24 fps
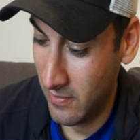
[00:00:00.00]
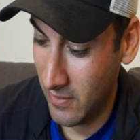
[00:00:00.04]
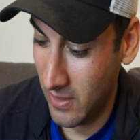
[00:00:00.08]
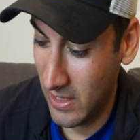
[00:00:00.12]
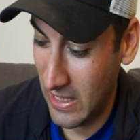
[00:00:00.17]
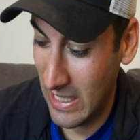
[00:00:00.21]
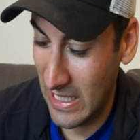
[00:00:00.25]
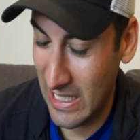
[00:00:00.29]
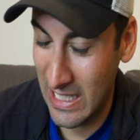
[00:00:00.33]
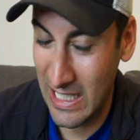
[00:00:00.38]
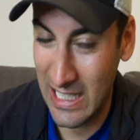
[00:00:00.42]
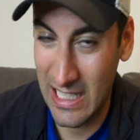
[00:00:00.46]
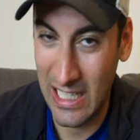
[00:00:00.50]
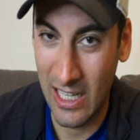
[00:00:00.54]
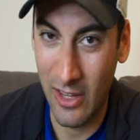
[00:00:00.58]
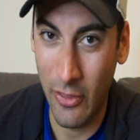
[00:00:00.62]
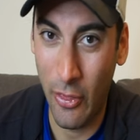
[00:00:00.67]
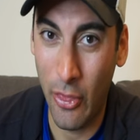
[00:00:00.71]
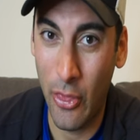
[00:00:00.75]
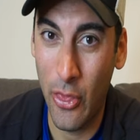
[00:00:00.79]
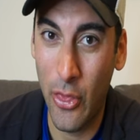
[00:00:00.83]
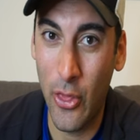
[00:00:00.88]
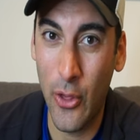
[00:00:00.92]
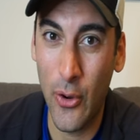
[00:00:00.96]
And this is
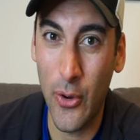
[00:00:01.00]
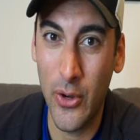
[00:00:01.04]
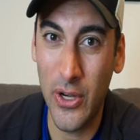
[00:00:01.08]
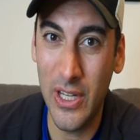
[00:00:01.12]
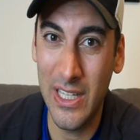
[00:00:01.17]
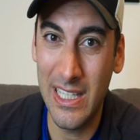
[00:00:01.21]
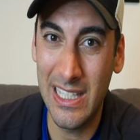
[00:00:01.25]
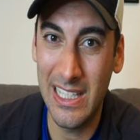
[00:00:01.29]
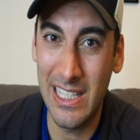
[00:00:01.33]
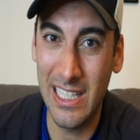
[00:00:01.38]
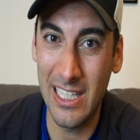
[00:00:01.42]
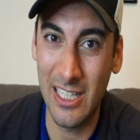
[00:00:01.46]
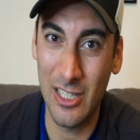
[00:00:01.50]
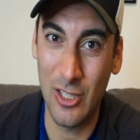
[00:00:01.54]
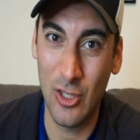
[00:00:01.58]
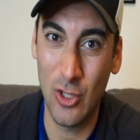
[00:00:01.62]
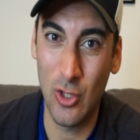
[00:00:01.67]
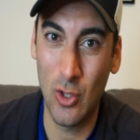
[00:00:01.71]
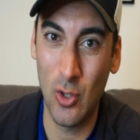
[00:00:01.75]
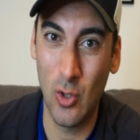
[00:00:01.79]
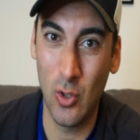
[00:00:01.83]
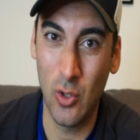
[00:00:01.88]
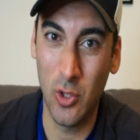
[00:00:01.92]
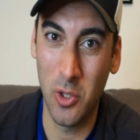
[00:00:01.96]
on 36
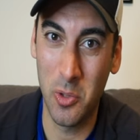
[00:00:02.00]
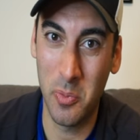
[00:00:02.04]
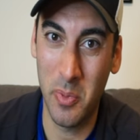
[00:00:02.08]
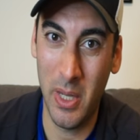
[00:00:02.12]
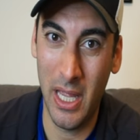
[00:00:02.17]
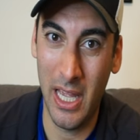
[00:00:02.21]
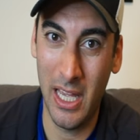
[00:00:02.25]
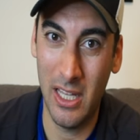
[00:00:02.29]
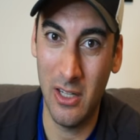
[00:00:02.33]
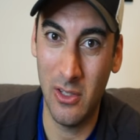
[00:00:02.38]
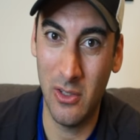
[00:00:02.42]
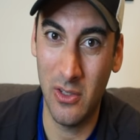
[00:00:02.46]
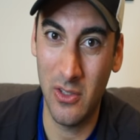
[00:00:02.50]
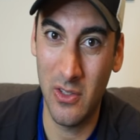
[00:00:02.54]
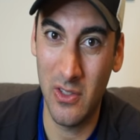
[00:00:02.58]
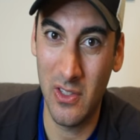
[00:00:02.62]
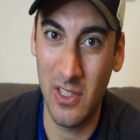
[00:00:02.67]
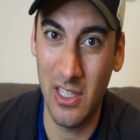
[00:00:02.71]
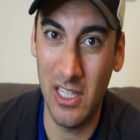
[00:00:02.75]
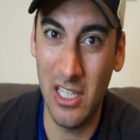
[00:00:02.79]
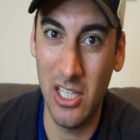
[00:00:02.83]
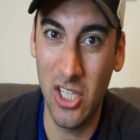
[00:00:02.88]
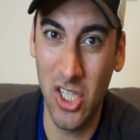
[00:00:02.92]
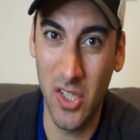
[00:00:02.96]
solar
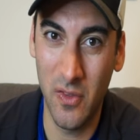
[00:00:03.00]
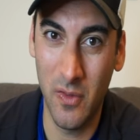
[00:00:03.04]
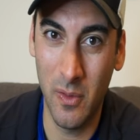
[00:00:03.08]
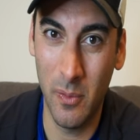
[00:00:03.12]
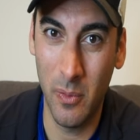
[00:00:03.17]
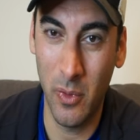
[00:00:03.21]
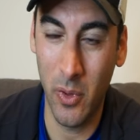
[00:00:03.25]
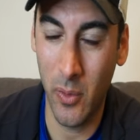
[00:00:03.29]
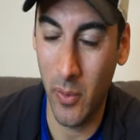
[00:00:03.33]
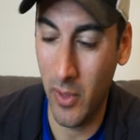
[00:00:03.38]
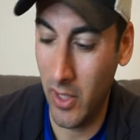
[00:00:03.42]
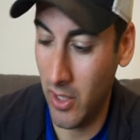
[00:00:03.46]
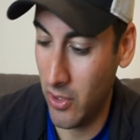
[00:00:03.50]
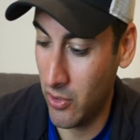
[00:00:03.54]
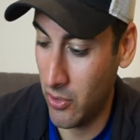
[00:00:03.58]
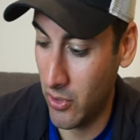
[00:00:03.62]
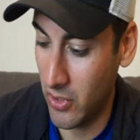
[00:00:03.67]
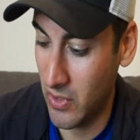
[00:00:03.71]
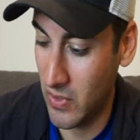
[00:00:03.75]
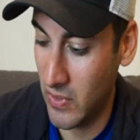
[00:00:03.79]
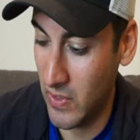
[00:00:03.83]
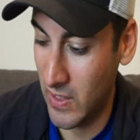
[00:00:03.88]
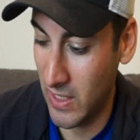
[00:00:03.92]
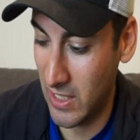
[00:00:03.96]
panels, each of them
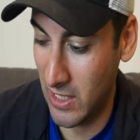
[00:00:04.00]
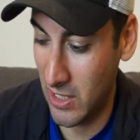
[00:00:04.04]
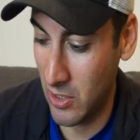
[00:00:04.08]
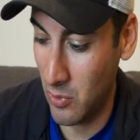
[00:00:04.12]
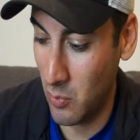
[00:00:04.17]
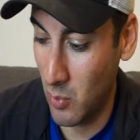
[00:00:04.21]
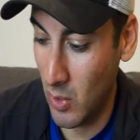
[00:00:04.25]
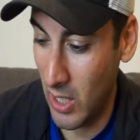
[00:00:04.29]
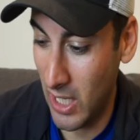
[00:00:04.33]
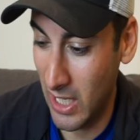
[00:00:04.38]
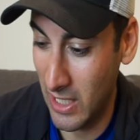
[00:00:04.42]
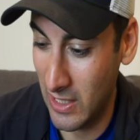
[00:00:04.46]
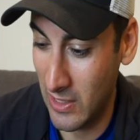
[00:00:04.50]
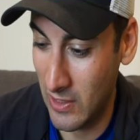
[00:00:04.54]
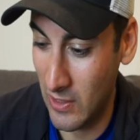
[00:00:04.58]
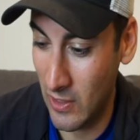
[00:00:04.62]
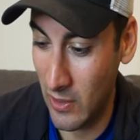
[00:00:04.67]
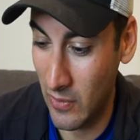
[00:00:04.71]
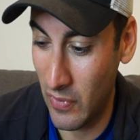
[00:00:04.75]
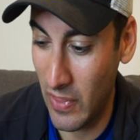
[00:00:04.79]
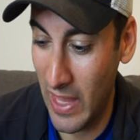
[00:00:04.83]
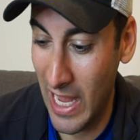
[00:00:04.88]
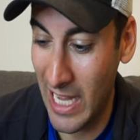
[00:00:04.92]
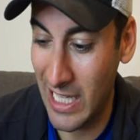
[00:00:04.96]
360 watts.
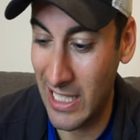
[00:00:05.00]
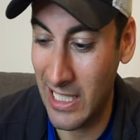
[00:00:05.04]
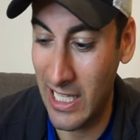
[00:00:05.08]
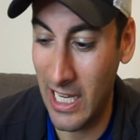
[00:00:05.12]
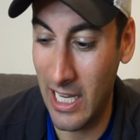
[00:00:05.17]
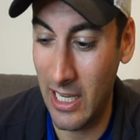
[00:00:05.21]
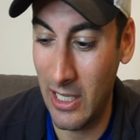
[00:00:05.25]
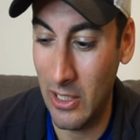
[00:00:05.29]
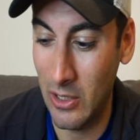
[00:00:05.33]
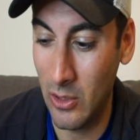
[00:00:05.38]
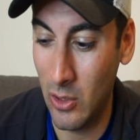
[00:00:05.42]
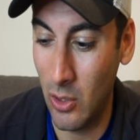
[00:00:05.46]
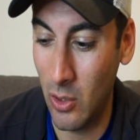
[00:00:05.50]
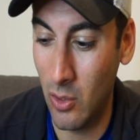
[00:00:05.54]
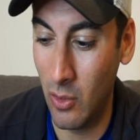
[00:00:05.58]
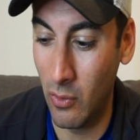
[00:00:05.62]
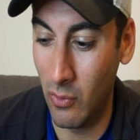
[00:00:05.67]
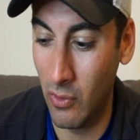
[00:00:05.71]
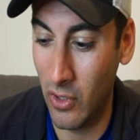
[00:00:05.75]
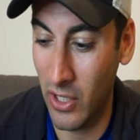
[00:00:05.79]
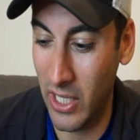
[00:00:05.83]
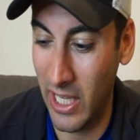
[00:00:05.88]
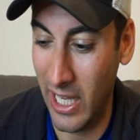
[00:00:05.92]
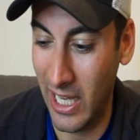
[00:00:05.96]
So that's how
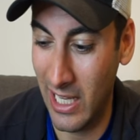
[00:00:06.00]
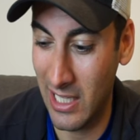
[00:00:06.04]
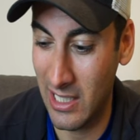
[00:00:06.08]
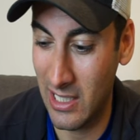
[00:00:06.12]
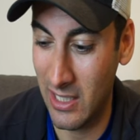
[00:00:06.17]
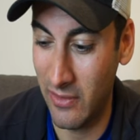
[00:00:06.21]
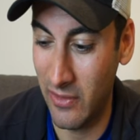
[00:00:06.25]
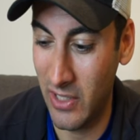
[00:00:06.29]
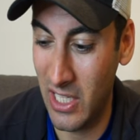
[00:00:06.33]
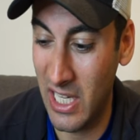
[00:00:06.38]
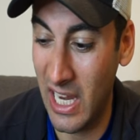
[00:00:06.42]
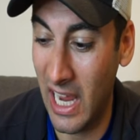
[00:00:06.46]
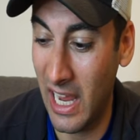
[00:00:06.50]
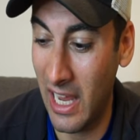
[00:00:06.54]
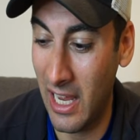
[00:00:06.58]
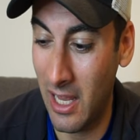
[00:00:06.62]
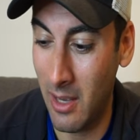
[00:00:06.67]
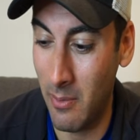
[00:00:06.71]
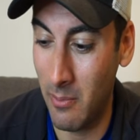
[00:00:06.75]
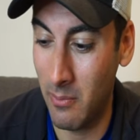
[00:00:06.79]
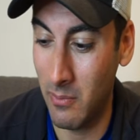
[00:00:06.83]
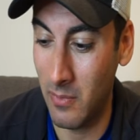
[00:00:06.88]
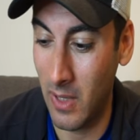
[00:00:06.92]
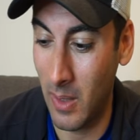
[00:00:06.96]
overcast of a day.
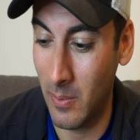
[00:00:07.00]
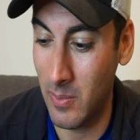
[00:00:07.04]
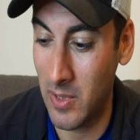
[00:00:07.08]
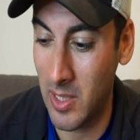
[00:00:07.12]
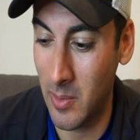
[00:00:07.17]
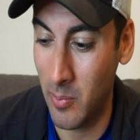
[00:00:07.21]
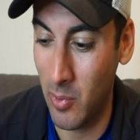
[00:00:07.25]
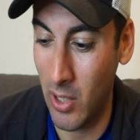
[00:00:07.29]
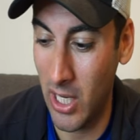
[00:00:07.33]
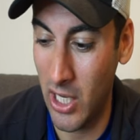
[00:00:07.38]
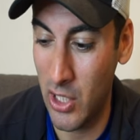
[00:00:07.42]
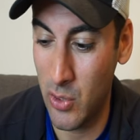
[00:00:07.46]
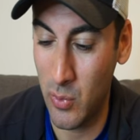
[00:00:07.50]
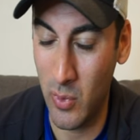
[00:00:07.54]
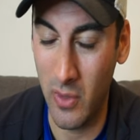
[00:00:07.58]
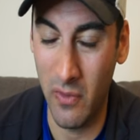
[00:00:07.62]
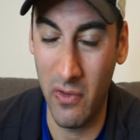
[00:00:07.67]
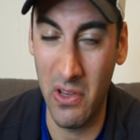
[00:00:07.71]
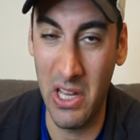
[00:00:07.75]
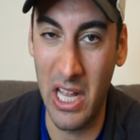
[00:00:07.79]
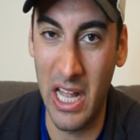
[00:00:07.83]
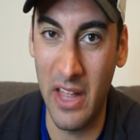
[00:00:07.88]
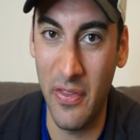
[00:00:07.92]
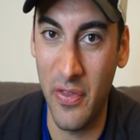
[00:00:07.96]
I'm, I'm surprised we
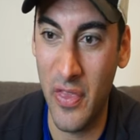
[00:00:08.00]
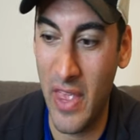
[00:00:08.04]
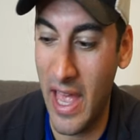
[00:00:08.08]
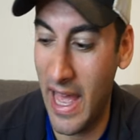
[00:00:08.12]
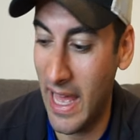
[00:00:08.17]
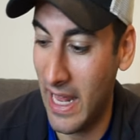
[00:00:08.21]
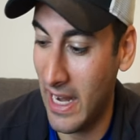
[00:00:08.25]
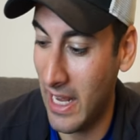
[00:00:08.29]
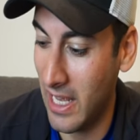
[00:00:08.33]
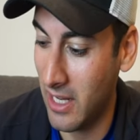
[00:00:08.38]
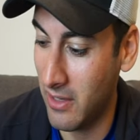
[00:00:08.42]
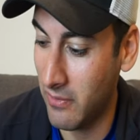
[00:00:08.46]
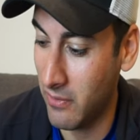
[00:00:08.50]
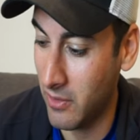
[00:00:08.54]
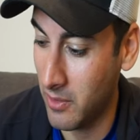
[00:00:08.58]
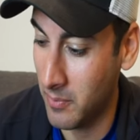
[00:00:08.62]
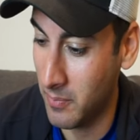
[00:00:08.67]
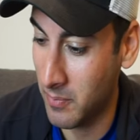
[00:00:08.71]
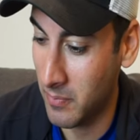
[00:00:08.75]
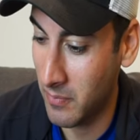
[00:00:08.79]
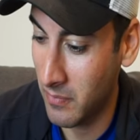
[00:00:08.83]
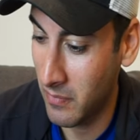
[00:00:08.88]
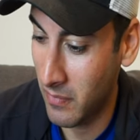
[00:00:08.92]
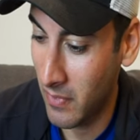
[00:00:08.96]
even got that out of
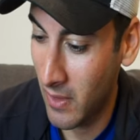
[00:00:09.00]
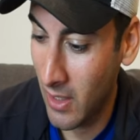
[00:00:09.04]
them.